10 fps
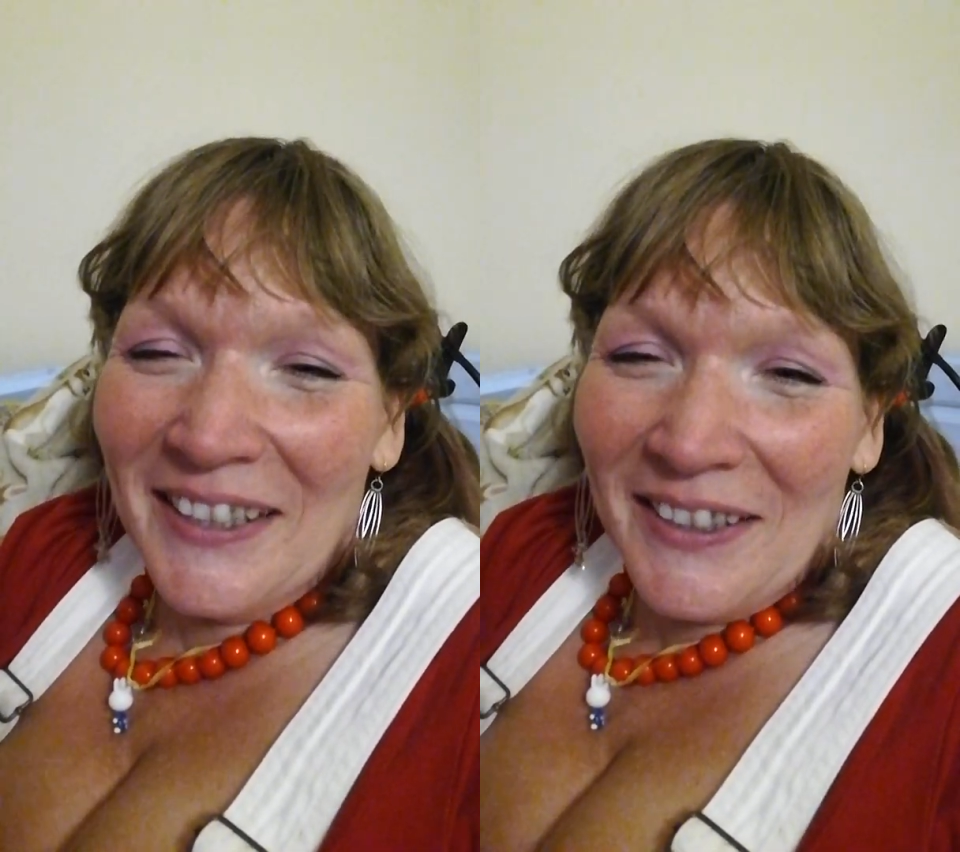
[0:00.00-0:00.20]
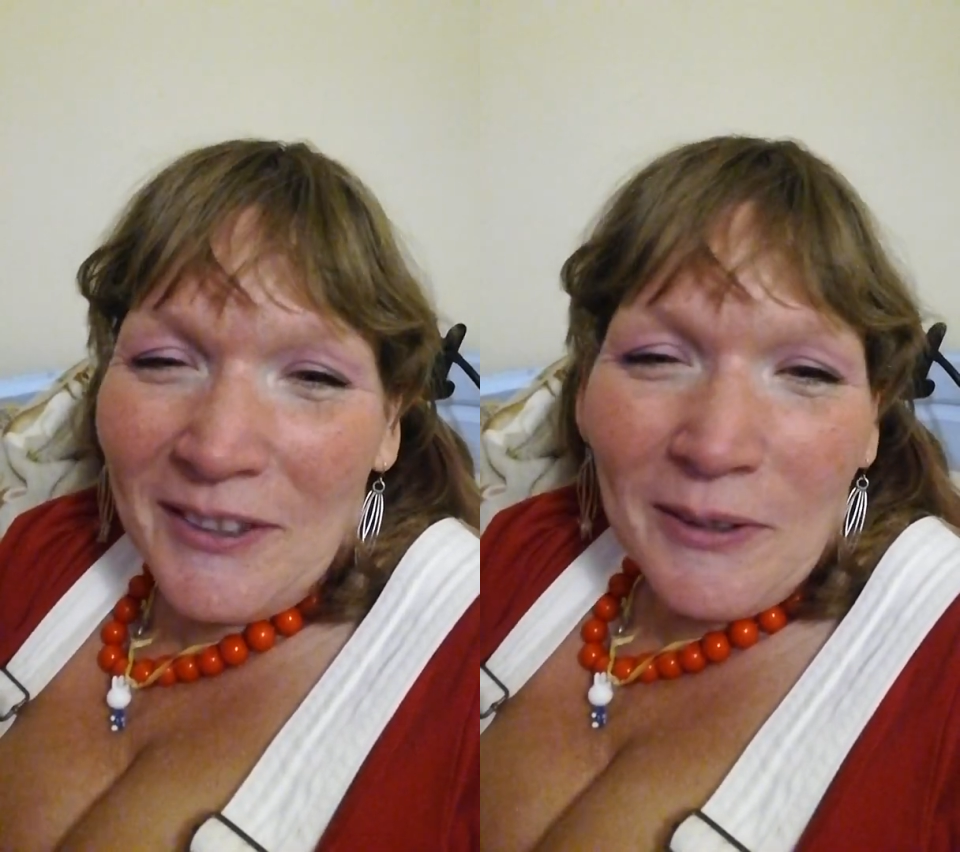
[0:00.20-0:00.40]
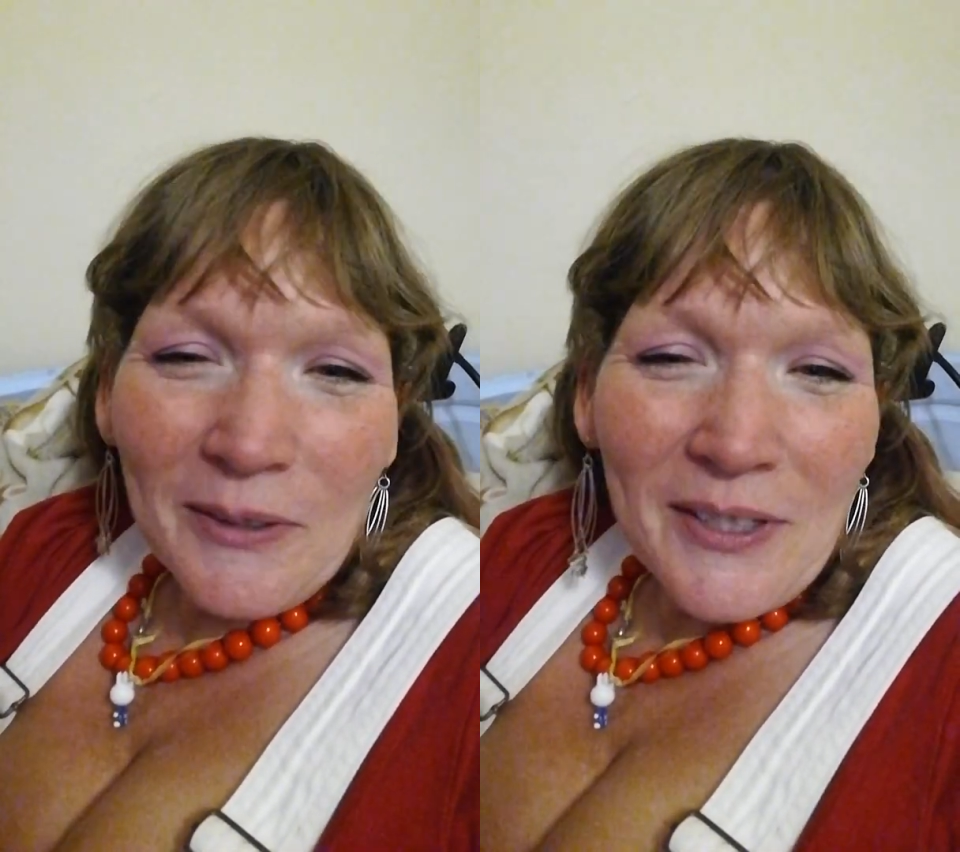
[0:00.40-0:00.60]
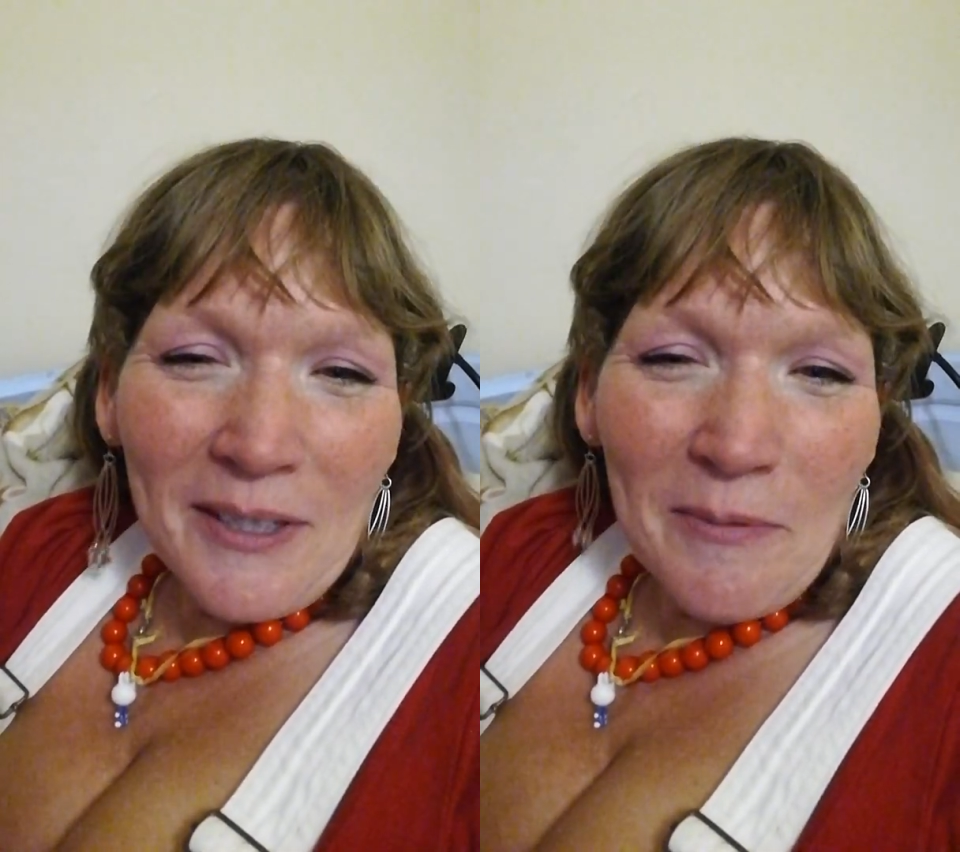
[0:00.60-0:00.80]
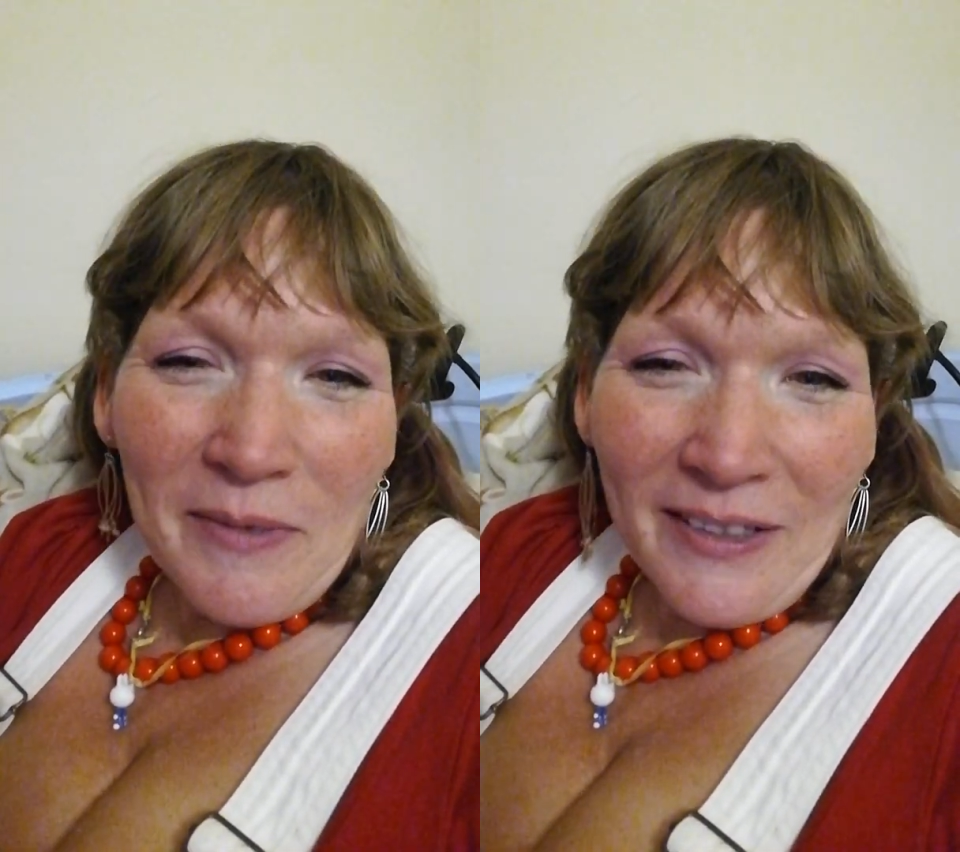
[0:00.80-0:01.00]
or
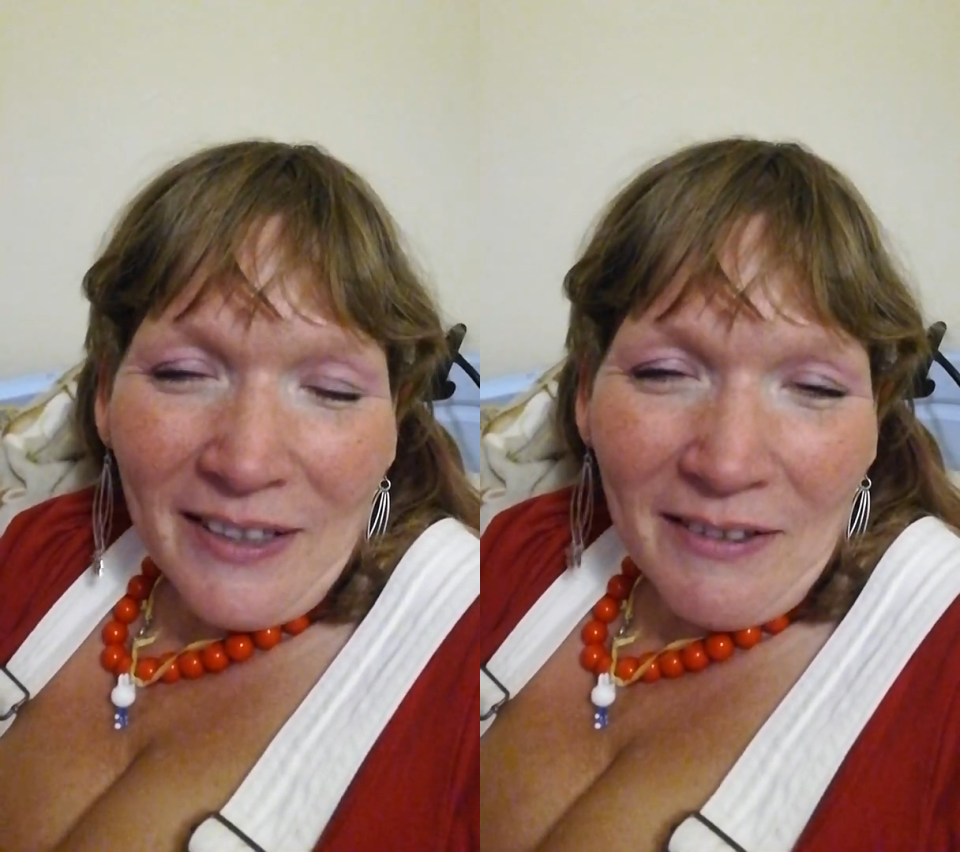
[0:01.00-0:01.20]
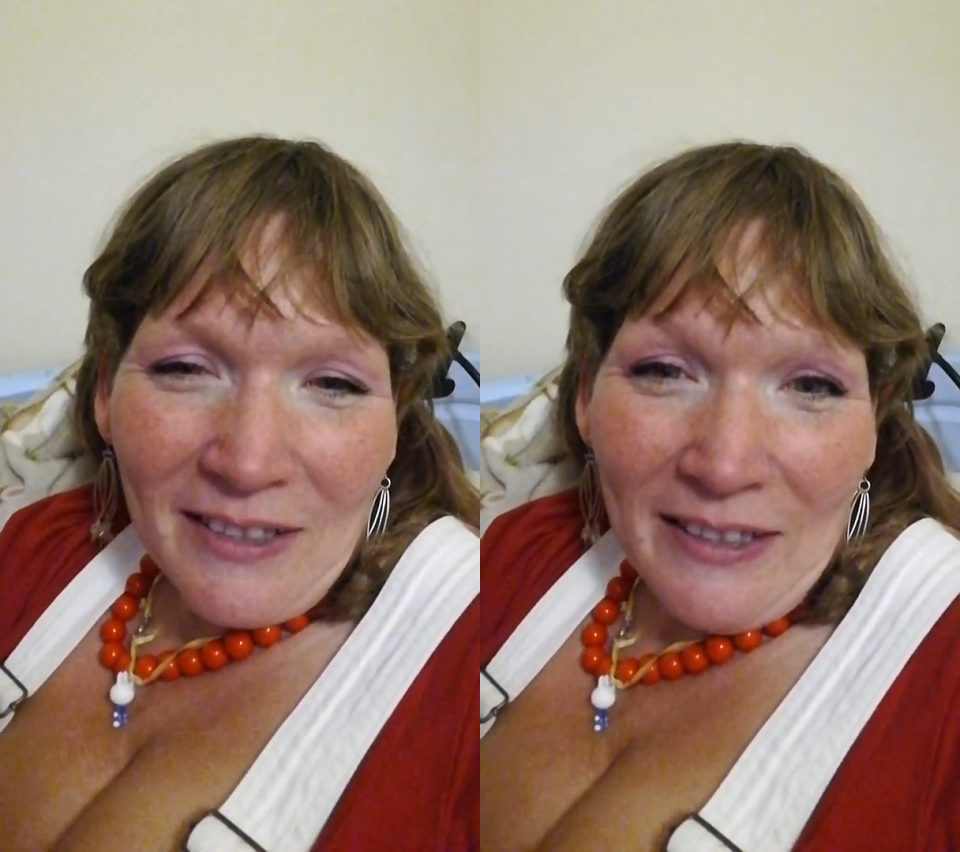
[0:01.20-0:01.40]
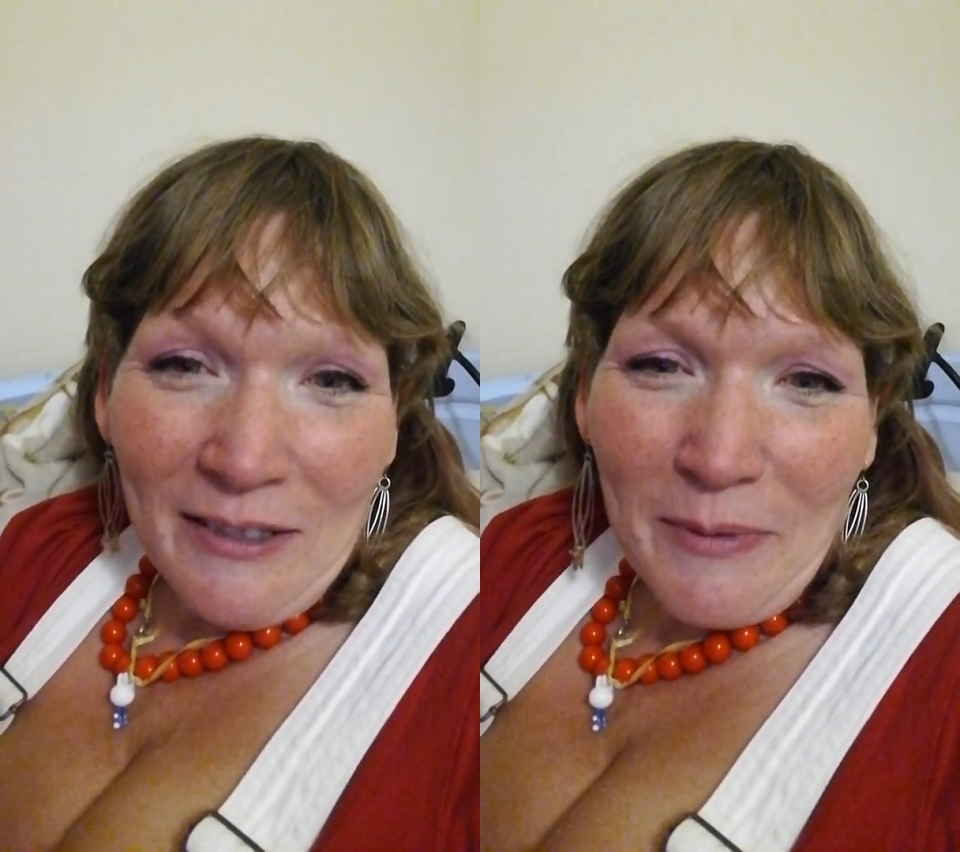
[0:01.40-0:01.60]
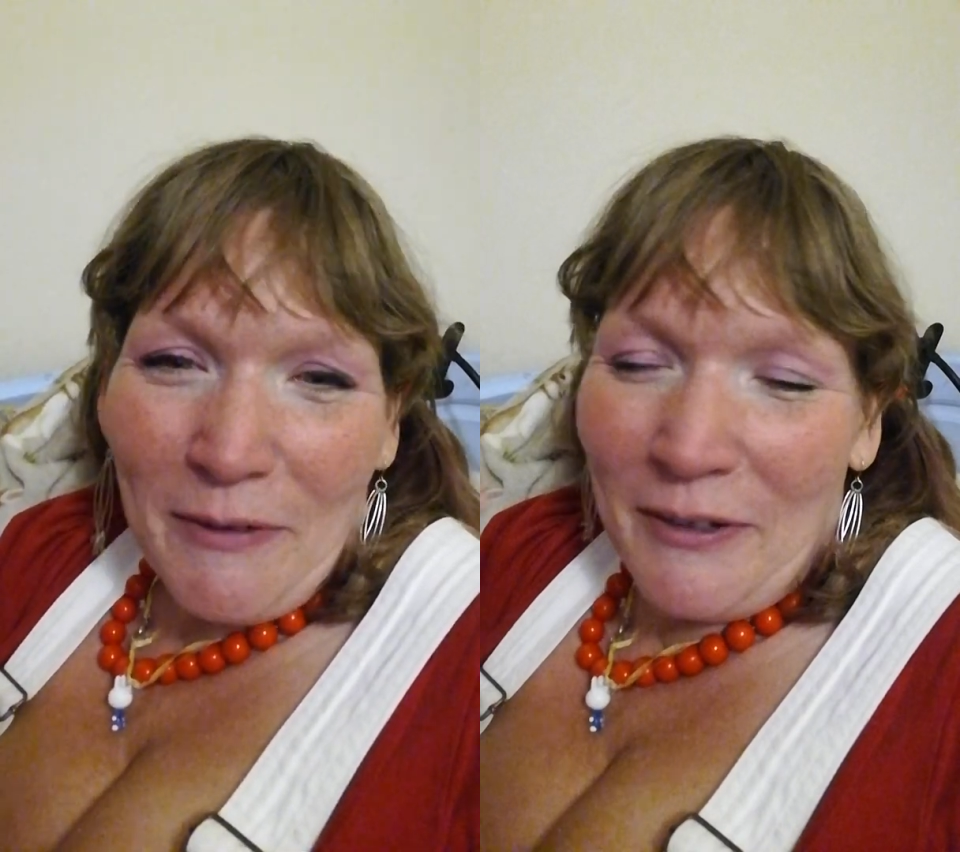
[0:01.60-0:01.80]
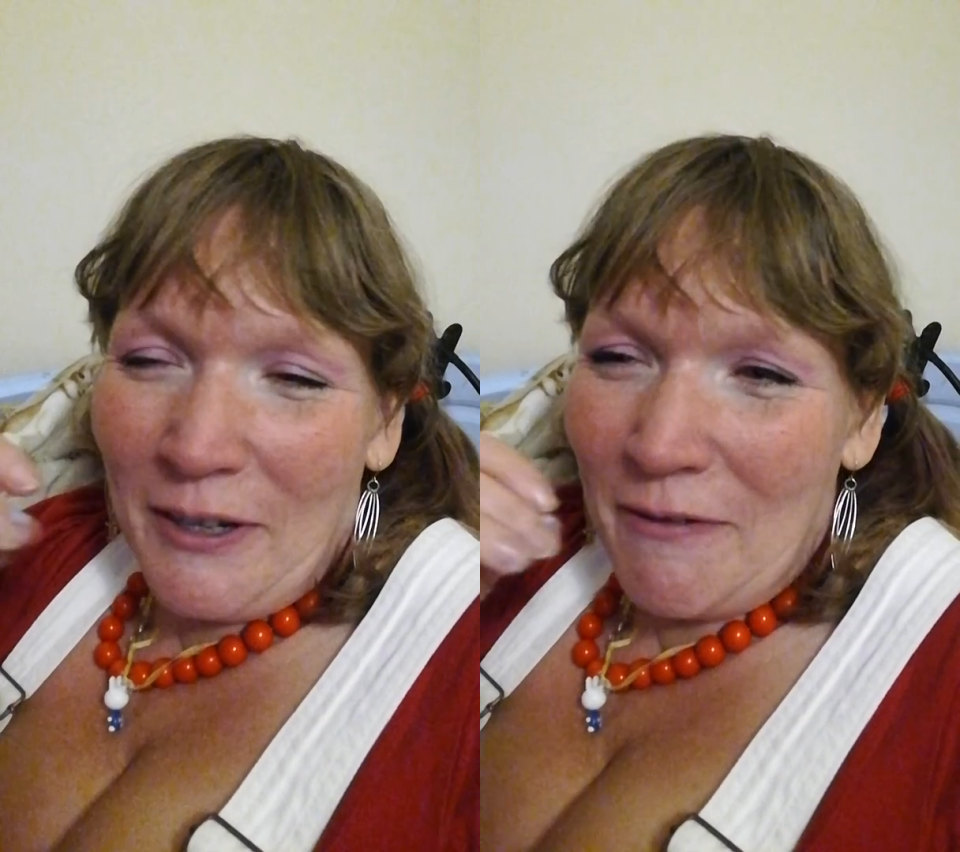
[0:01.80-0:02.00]
somewhere that was a little bit
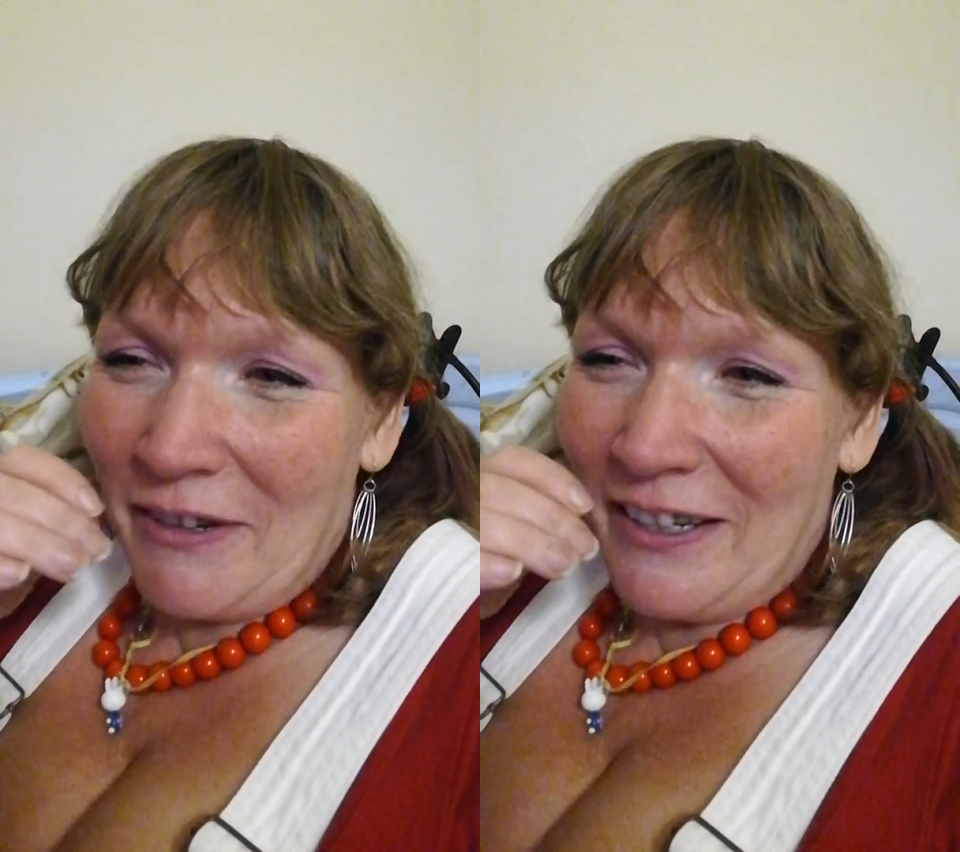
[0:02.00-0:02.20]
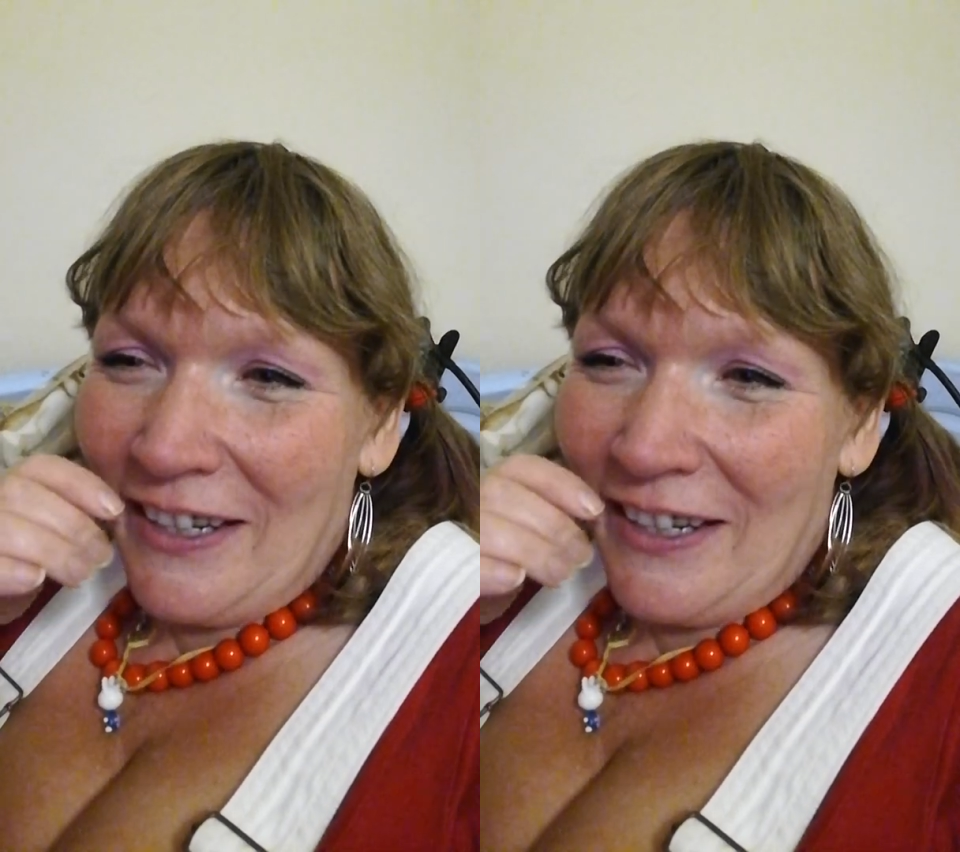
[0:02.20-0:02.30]
further,